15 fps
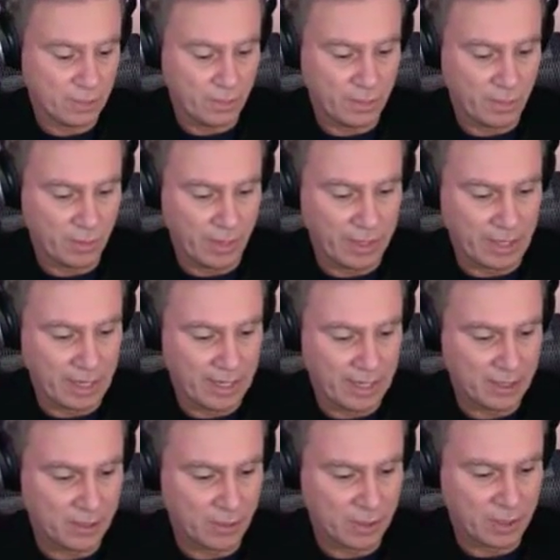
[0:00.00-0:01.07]
People may die
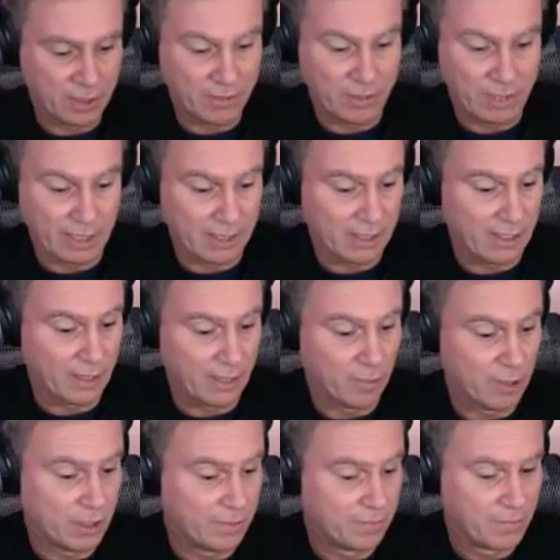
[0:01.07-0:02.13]
as a result of it. Likely they
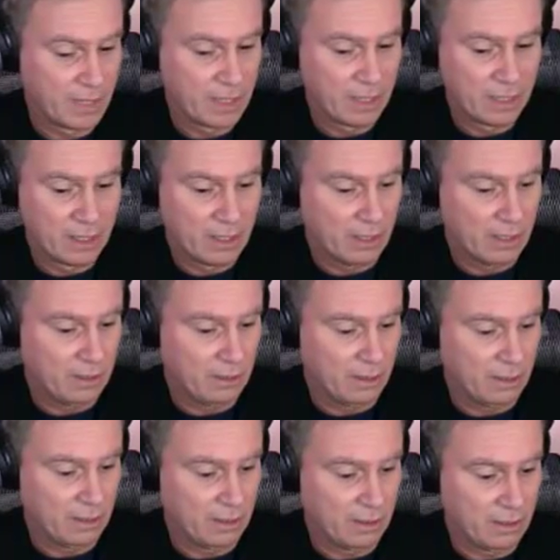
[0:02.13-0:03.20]
will.
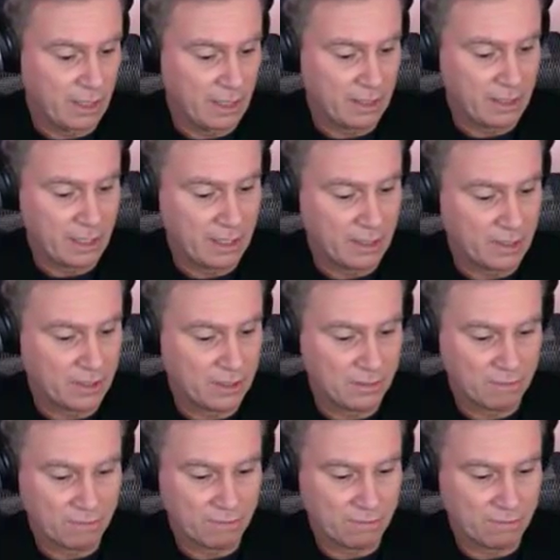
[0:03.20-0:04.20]
And that is